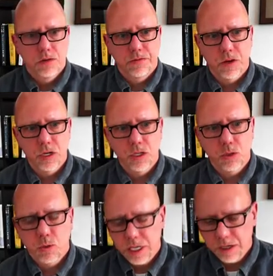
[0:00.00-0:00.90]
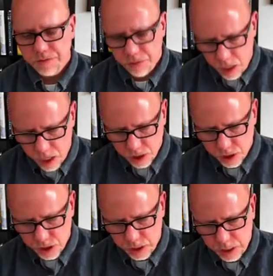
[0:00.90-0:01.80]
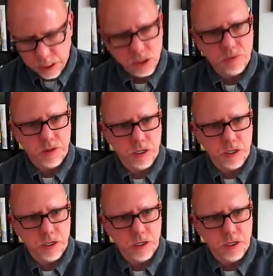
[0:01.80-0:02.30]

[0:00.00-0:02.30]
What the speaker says: First, we flush each of